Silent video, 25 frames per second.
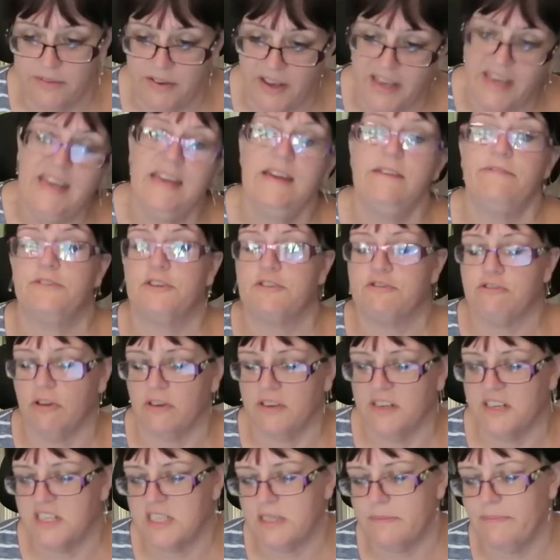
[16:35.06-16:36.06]
of heaved the
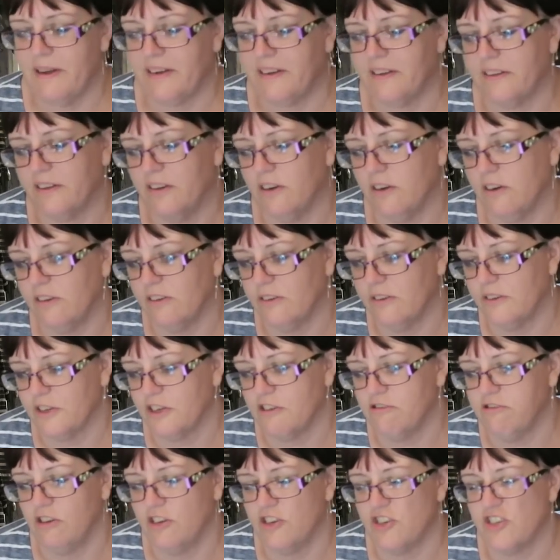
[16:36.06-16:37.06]
trolley into the back of the car and heard a
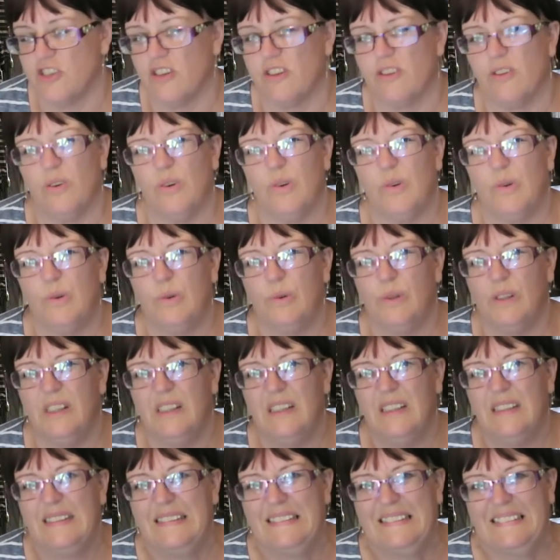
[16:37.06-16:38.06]
crunch and I thought, oh,
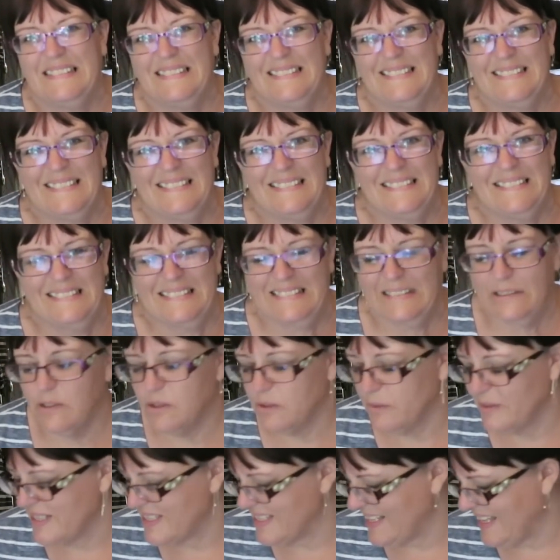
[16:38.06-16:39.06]

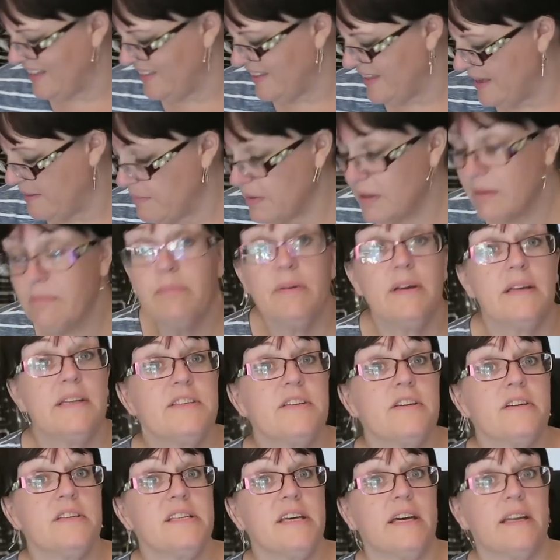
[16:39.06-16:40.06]
oh, is that them? But it
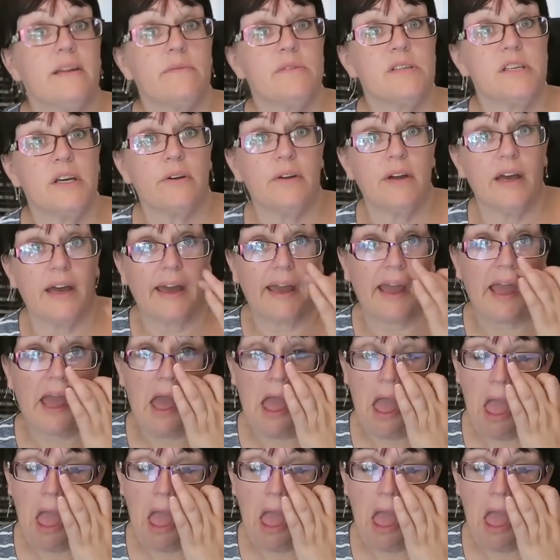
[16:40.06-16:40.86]
turns out it was okay.